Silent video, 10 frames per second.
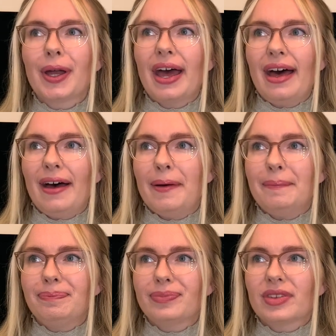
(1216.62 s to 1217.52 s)

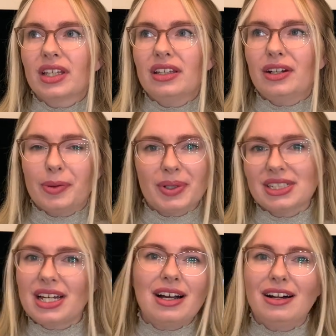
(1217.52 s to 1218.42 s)
You know,
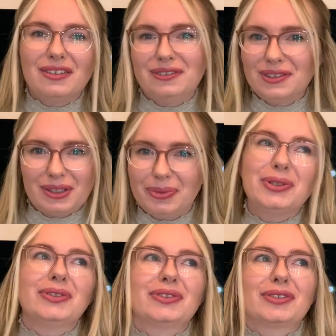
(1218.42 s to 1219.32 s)
because I can't afford them
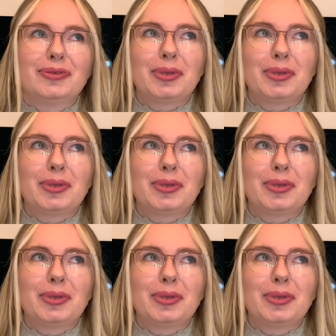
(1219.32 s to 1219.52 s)
all,